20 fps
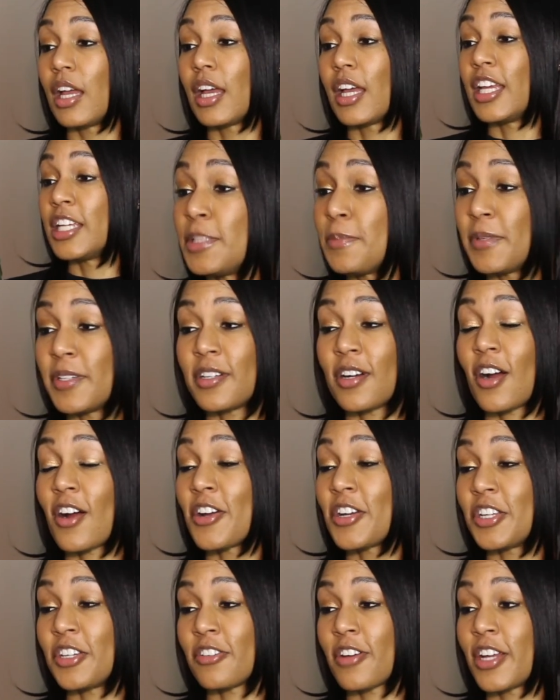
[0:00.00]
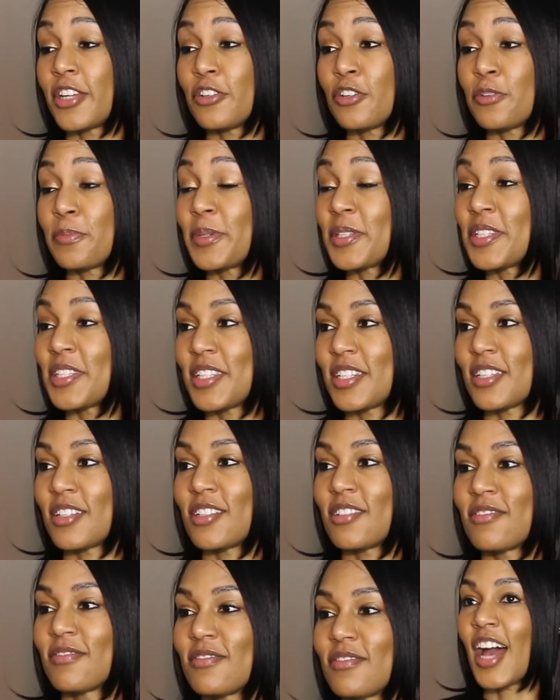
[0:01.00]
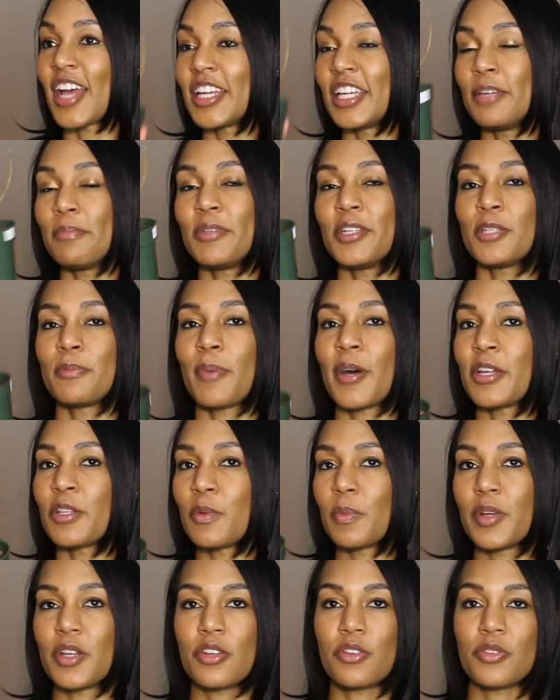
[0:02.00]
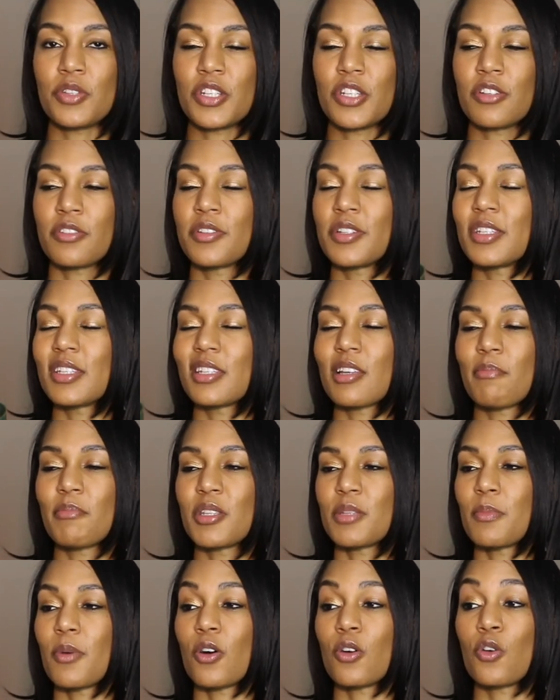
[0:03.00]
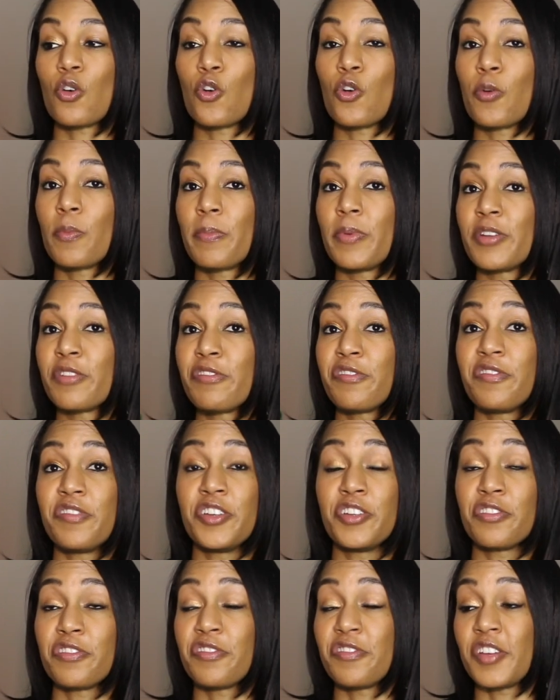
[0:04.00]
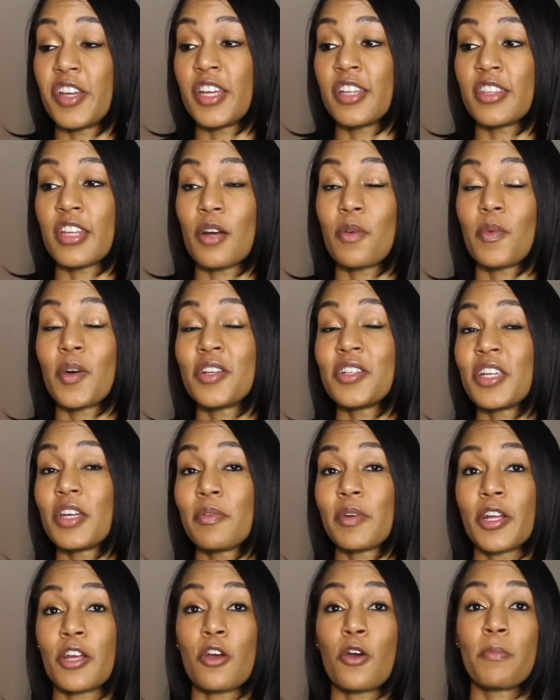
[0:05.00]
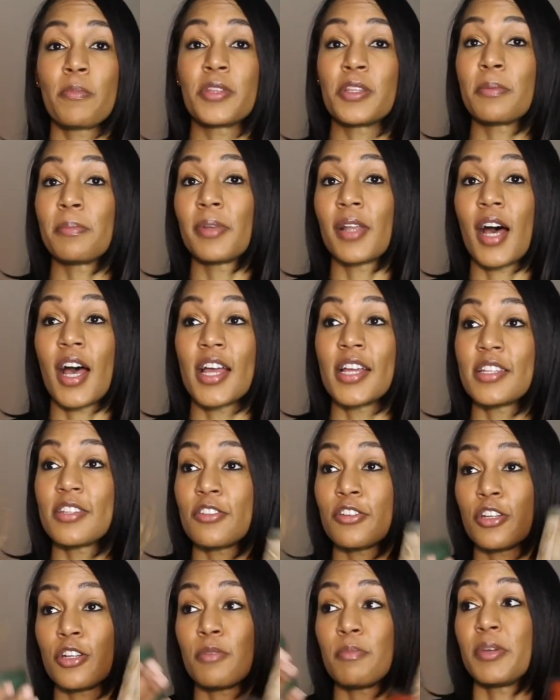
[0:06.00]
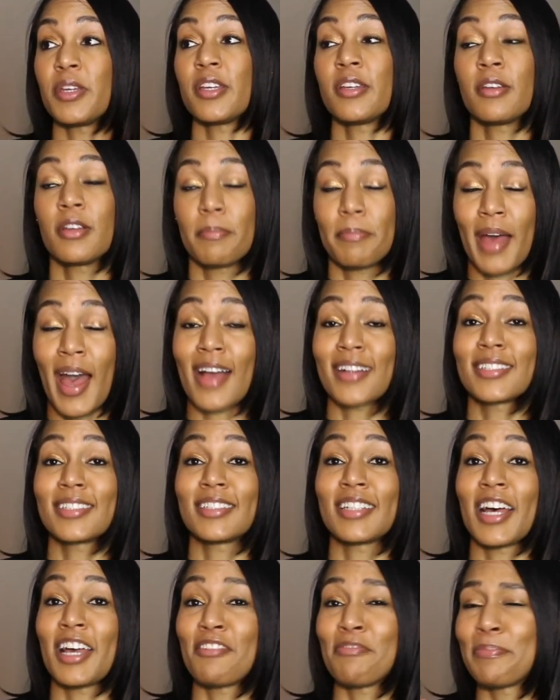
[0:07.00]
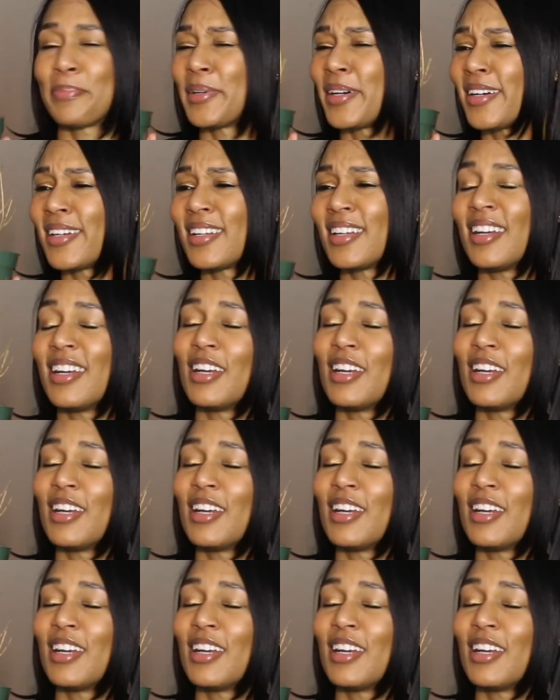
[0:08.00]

It's been a hard year, I know, but still. I keep these by the windowsill in some small hope and a feat of fate that one day when I open the blinds, they're gonna be back to life, but